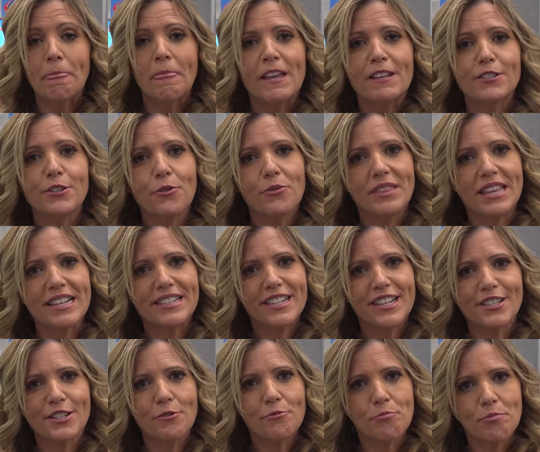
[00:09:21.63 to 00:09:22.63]
So this
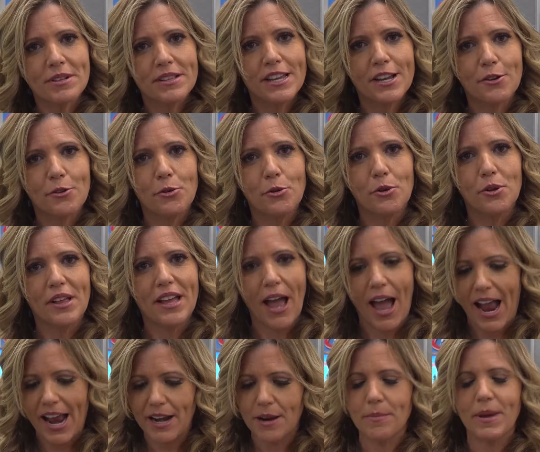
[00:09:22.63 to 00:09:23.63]
is a really cool
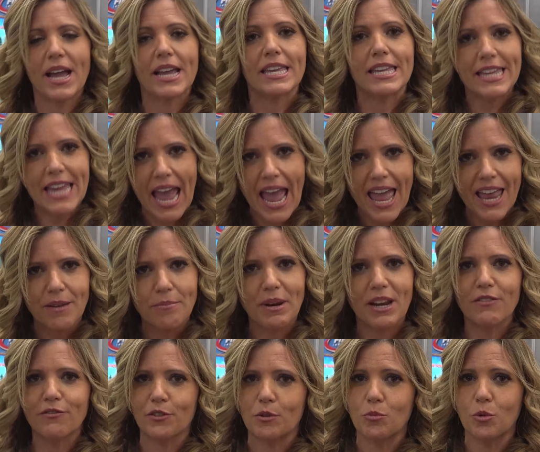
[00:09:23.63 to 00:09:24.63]
item, again,
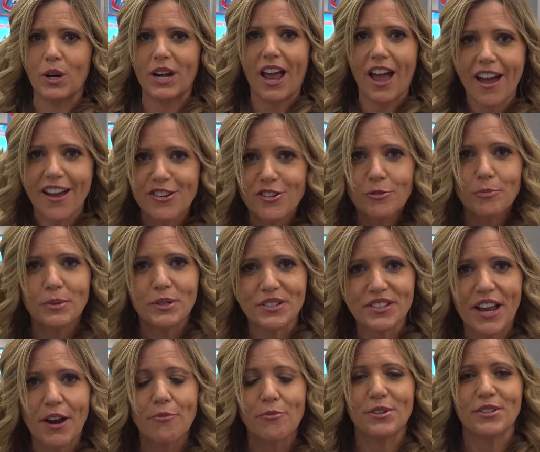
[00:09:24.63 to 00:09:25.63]
made from one hundred
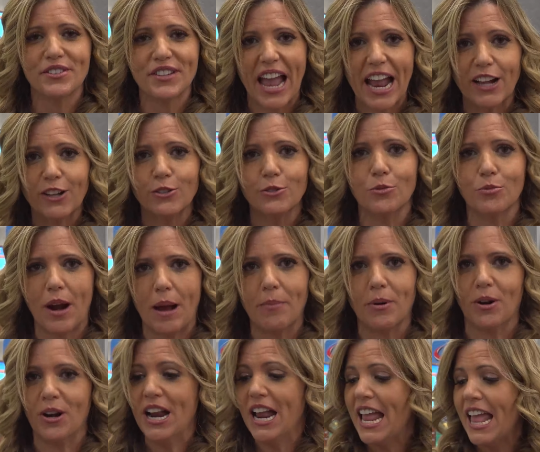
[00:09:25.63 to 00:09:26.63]
percent recycled
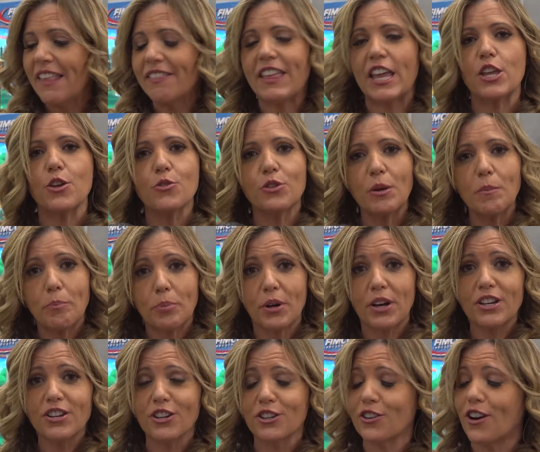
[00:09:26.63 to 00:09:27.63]
rubber that you can put
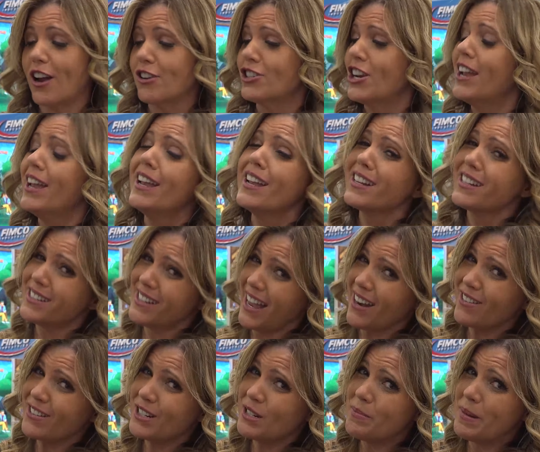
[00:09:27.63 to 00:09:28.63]
in your garage. Because I
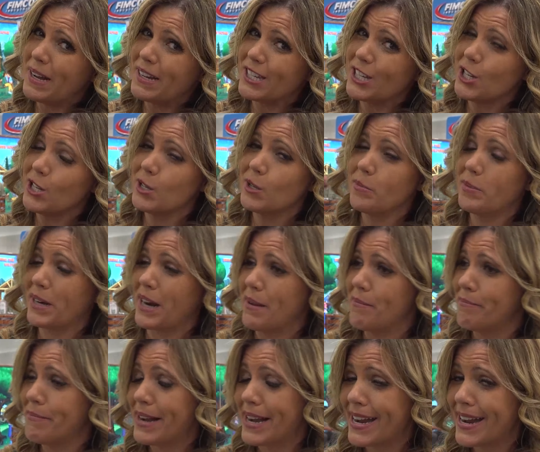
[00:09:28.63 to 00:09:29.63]
don't know about you, but I
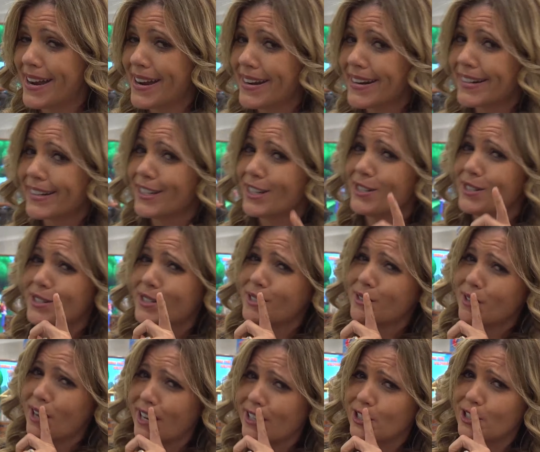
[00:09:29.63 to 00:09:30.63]
might have closed the
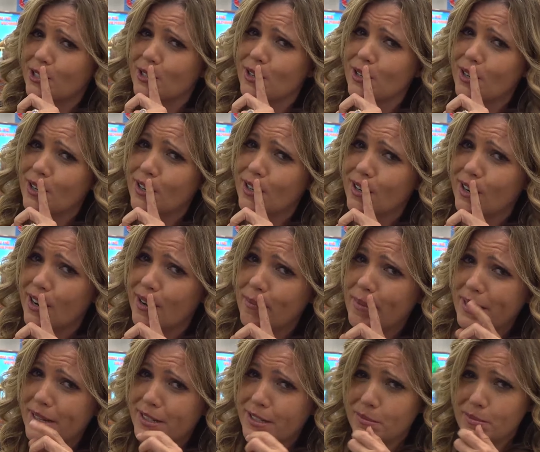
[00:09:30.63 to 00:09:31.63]
garage door on
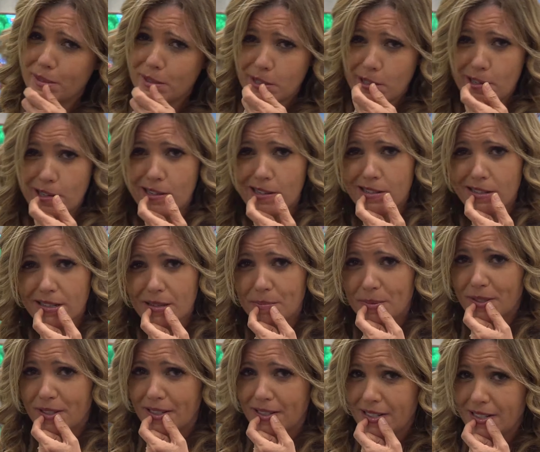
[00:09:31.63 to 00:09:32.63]
my husband's car a
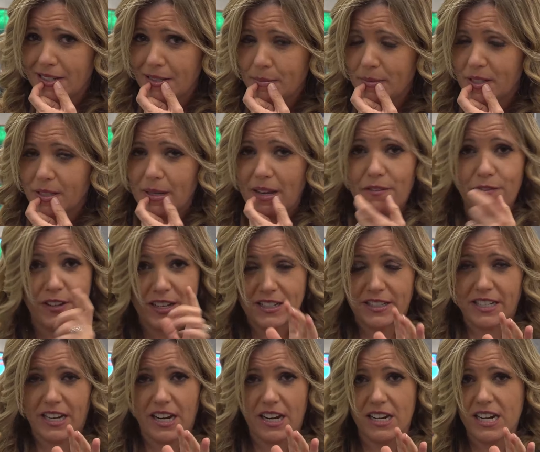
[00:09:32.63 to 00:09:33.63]
couple times. I fixed
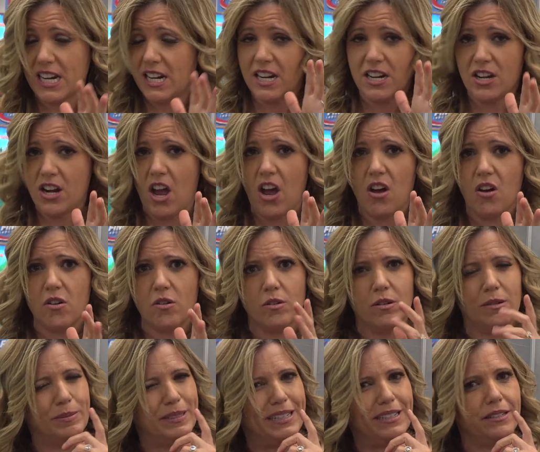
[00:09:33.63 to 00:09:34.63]
it, he didn't know,
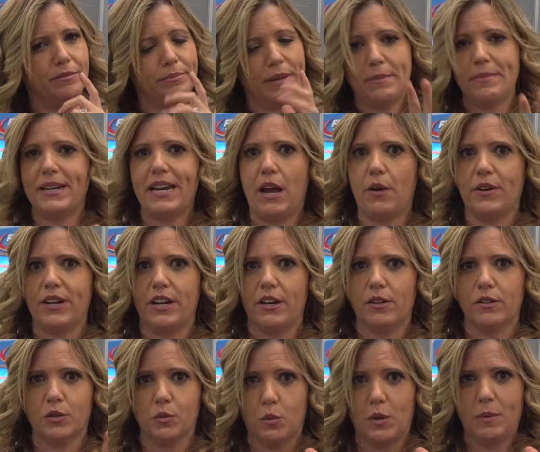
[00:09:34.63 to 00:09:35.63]
but maybe now he
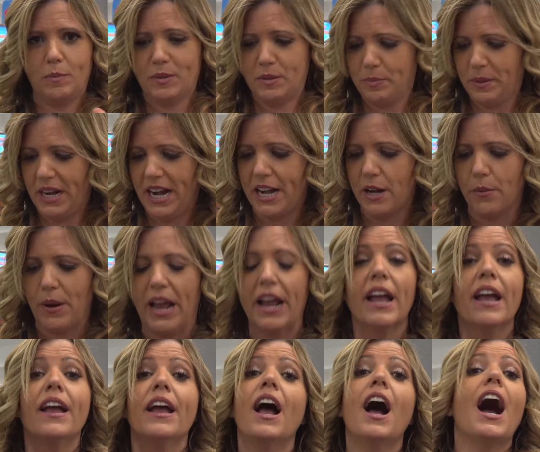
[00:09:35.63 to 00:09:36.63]
knows, whoops. But anyway,
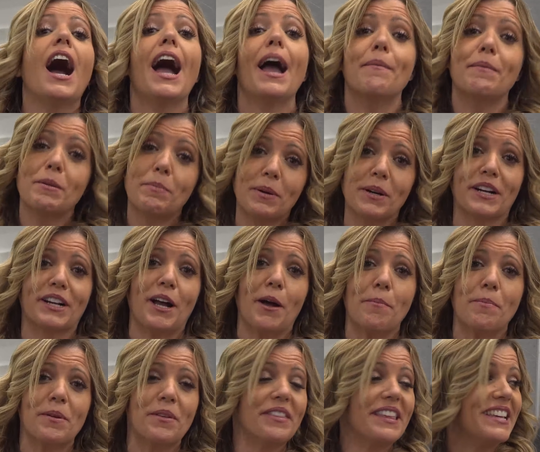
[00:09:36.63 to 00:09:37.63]
I'm gonna put a
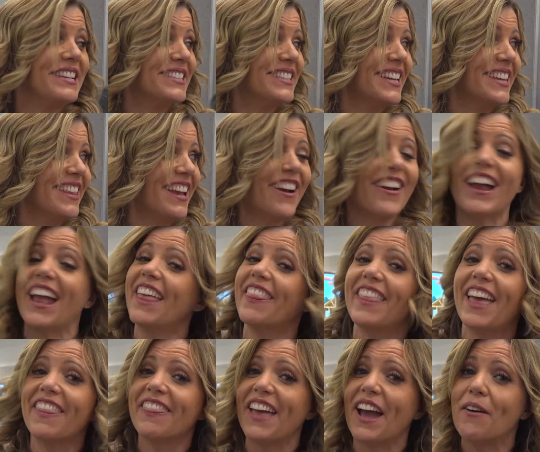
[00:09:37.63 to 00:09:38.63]
couple of these in there and
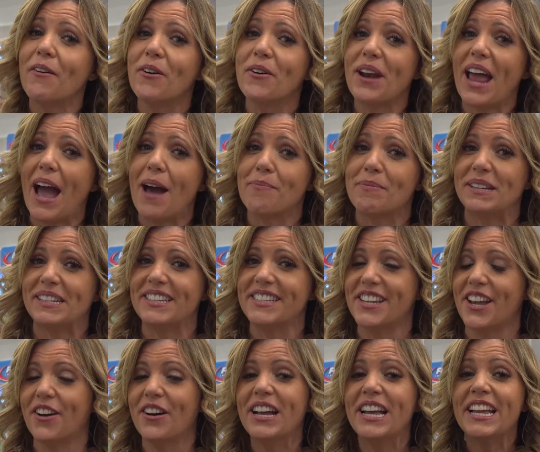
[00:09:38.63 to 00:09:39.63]
then that won't happen.
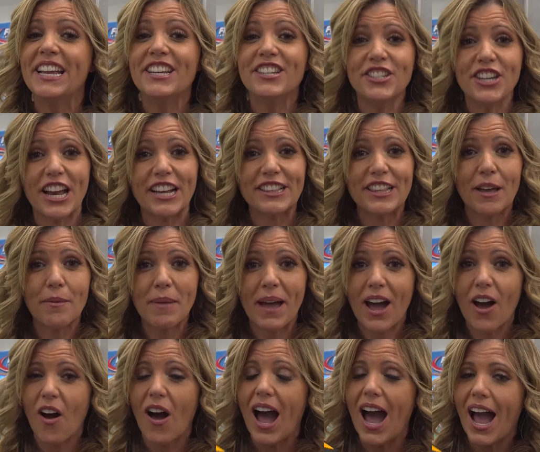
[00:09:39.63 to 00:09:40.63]
So check them
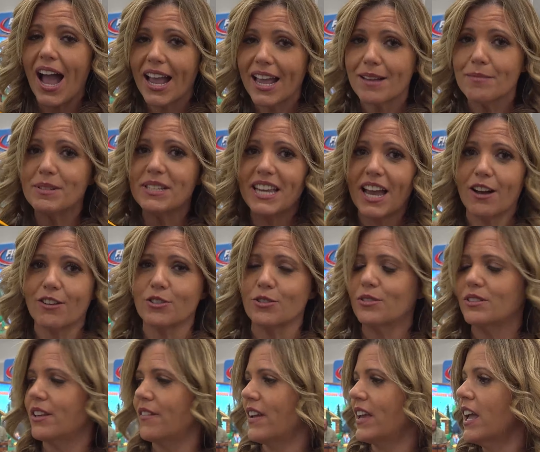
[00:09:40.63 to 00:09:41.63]
out, I M C Outdoor
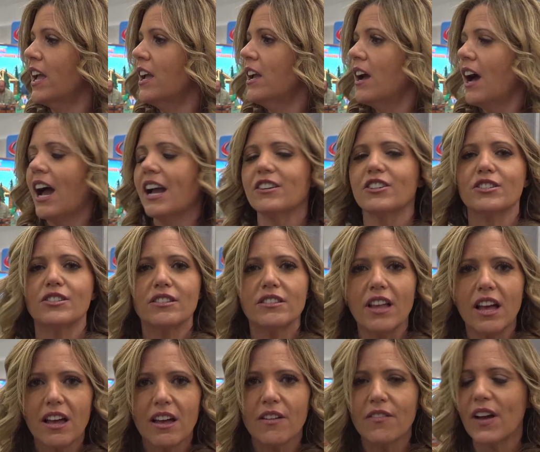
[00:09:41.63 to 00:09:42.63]
Living. I just
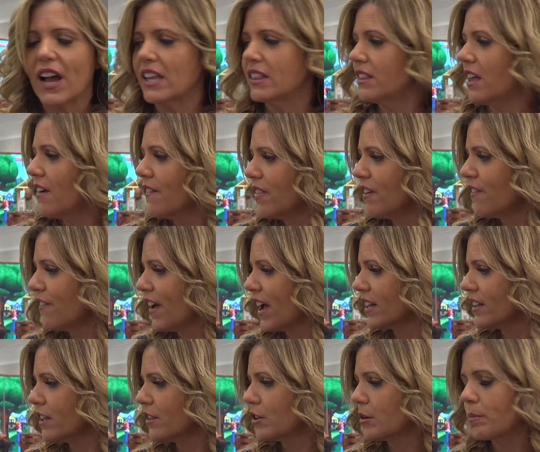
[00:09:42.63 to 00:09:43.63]
love, I love the fact
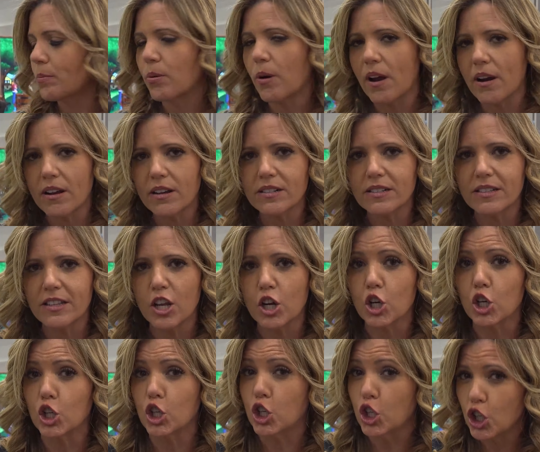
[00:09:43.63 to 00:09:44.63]
that they're products that
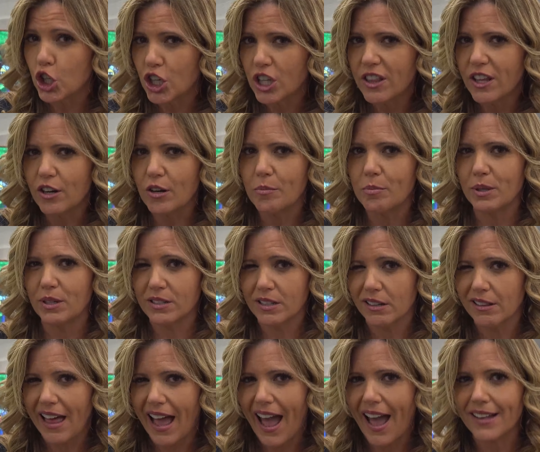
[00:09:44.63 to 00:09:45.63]
are good, that are built to
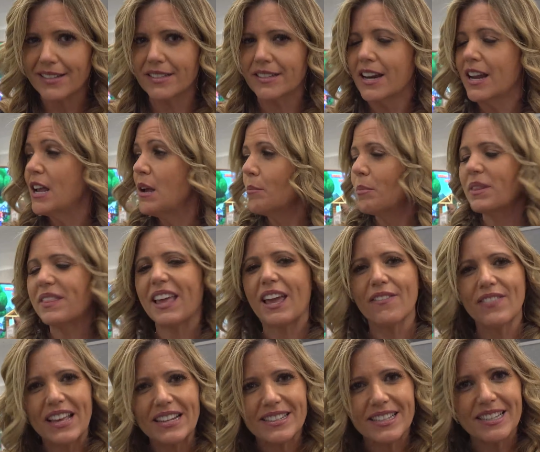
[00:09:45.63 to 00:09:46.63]
last, but they
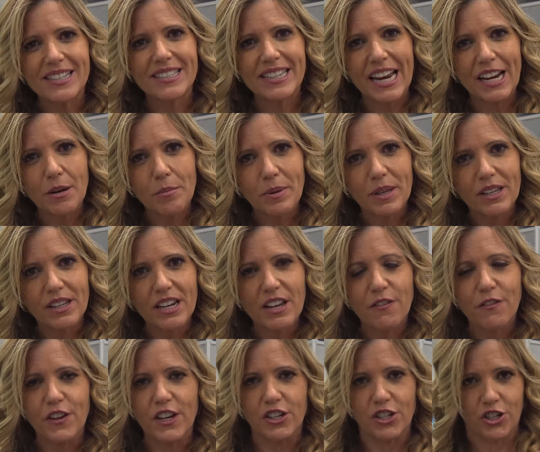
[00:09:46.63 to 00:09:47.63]
have that sustainability
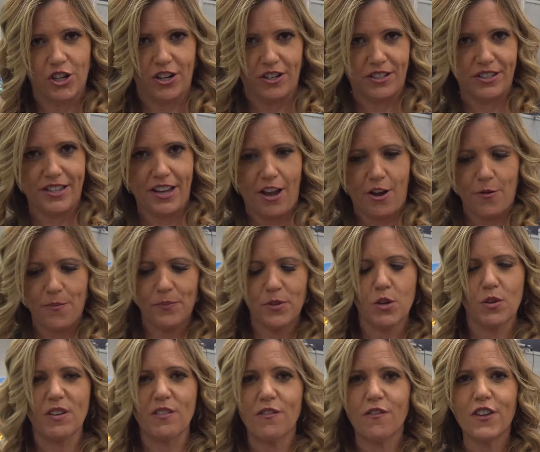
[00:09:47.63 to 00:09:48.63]
feature. So you
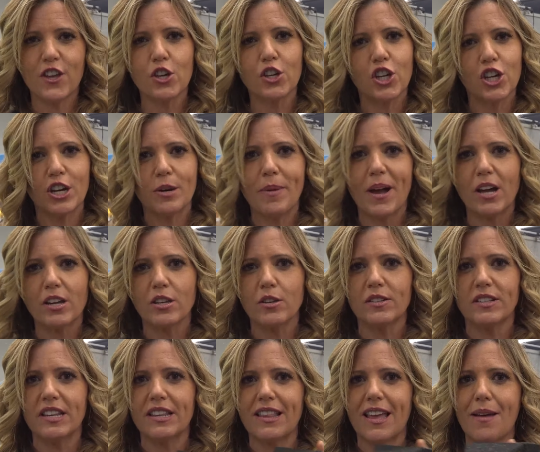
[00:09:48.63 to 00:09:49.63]
can feel good about
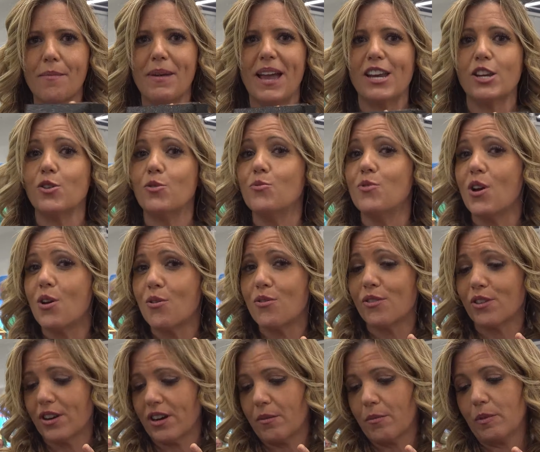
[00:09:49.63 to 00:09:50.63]
using them and you know
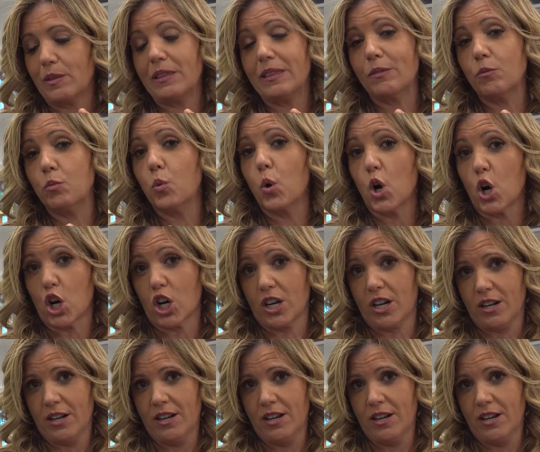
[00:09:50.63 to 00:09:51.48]
they're gonna work.